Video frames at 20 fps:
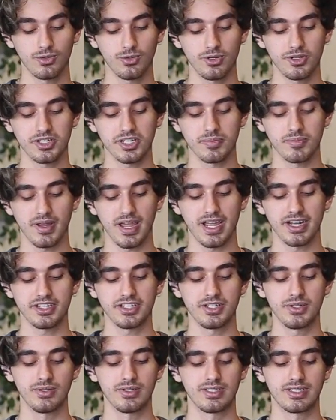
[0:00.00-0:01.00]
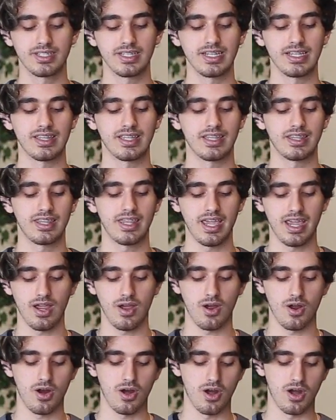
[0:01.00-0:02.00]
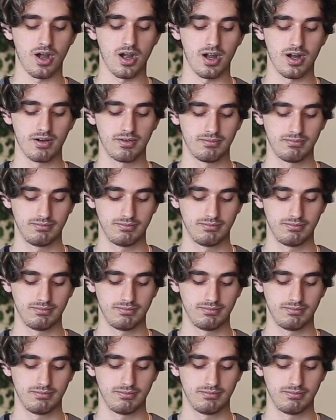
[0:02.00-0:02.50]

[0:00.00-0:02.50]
origin batch, you would see that they are